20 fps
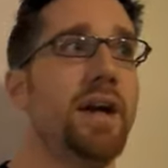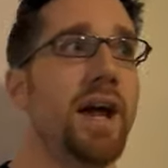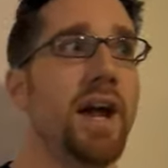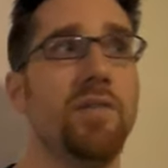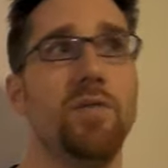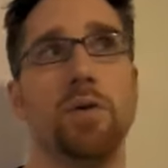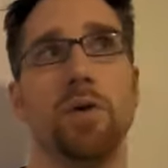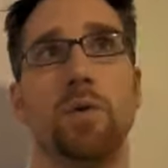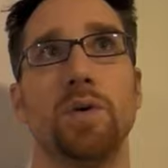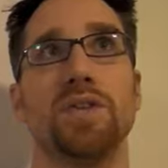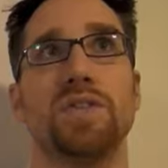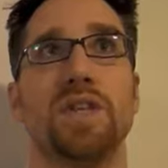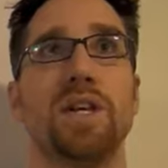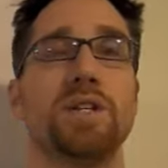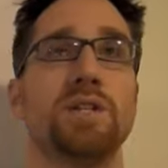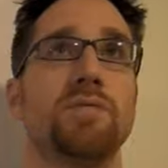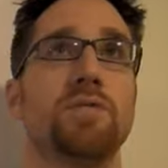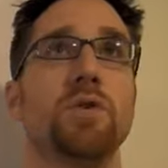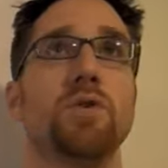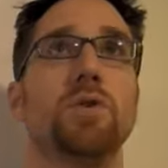everyone always
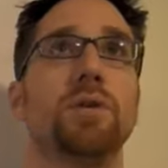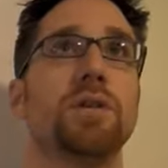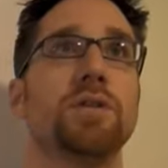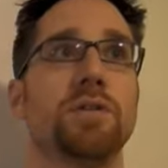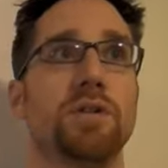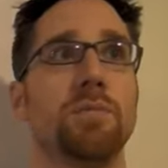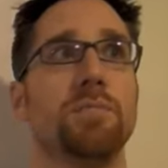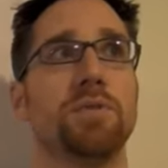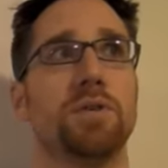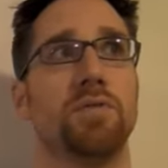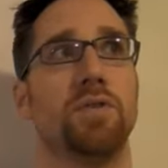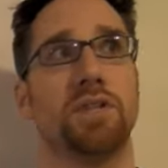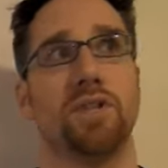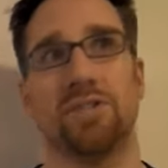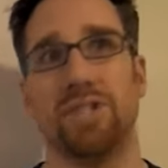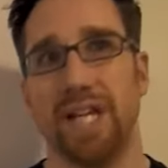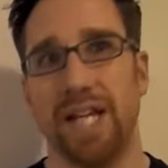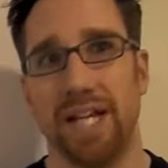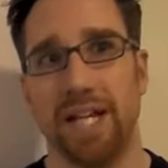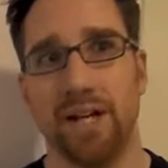thinks of Google in terms of what they're
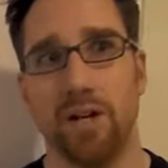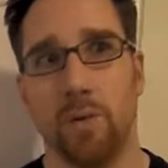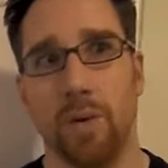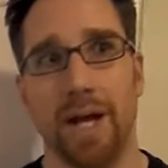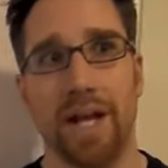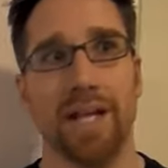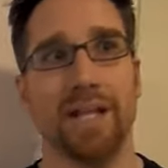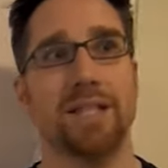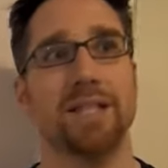taking away.